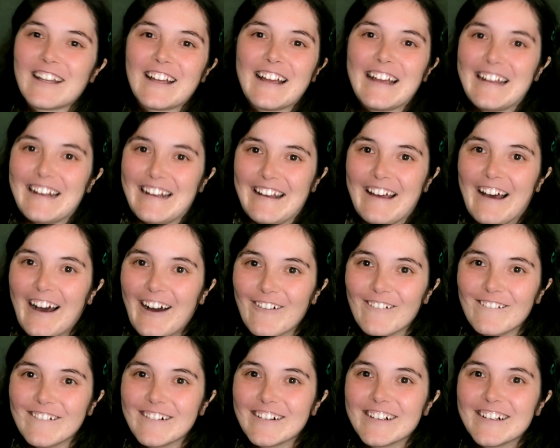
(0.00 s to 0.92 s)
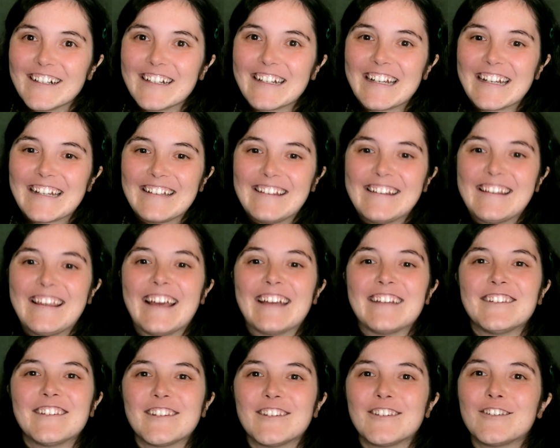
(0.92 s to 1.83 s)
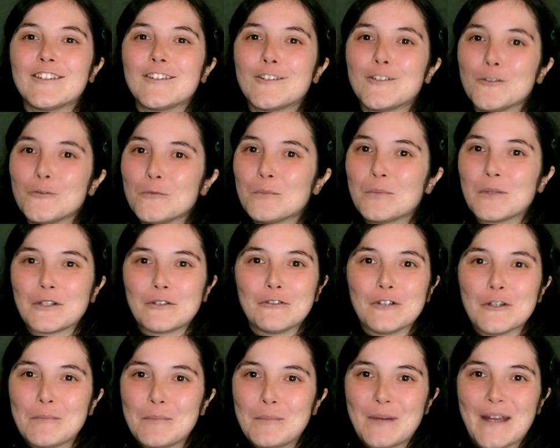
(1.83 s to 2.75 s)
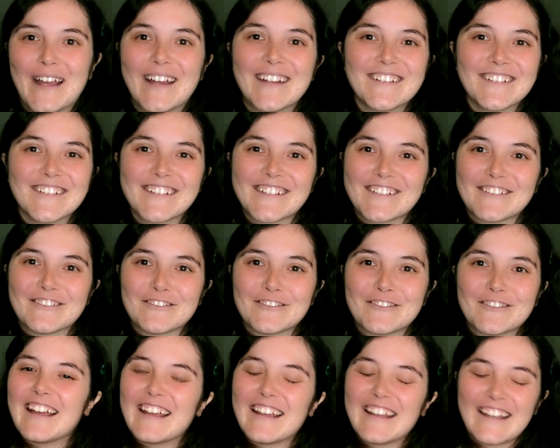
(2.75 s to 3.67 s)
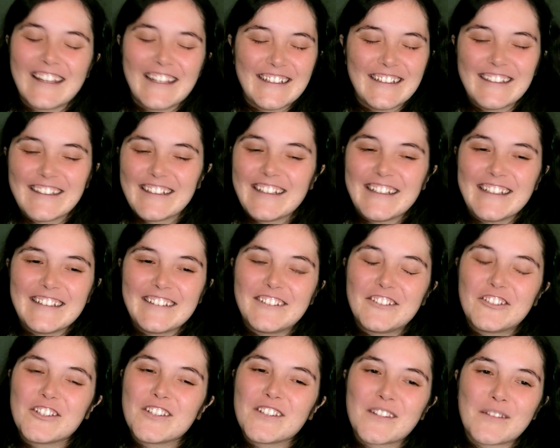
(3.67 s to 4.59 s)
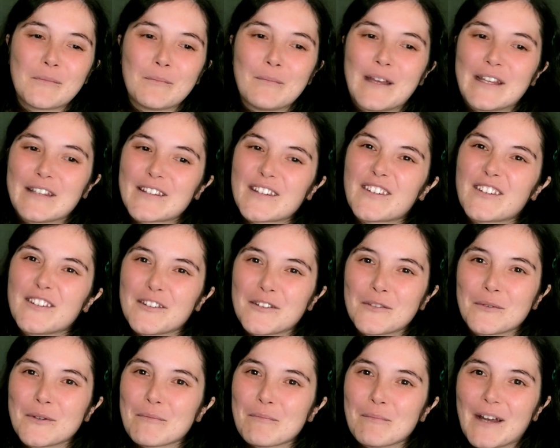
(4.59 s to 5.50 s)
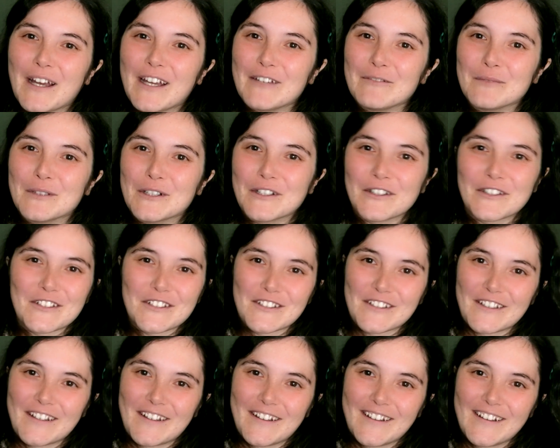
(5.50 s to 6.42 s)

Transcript: an hour, it gets super repetitive and it just messes with my immersion.